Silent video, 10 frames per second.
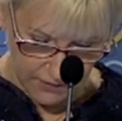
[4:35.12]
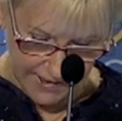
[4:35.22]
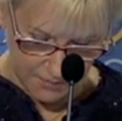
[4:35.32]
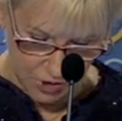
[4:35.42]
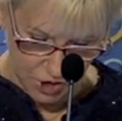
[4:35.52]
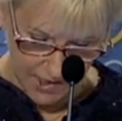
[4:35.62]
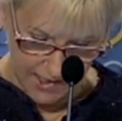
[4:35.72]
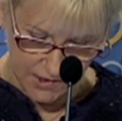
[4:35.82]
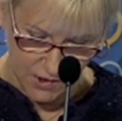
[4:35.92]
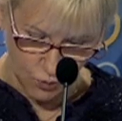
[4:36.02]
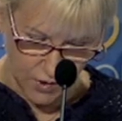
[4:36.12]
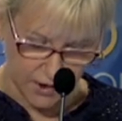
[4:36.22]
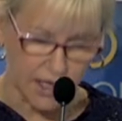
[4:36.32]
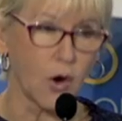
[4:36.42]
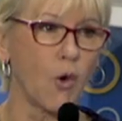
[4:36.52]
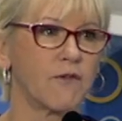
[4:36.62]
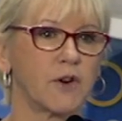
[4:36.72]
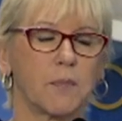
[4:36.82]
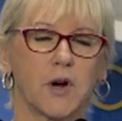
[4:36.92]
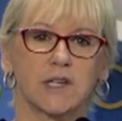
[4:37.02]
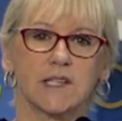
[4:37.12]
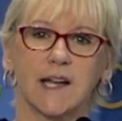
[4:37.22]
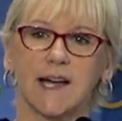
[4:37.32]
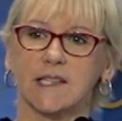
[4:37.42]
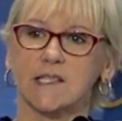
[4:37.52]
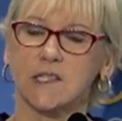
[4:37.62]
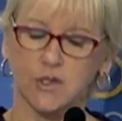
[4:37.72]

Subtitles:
climate change and working over party lines